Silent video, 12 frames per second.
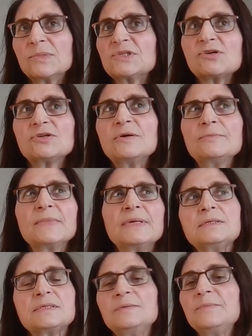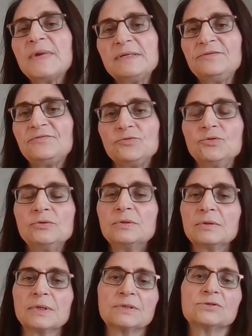sodium is in many food
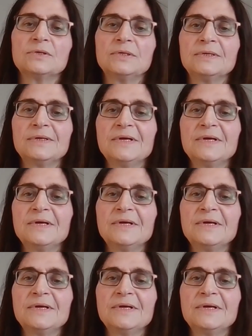actually.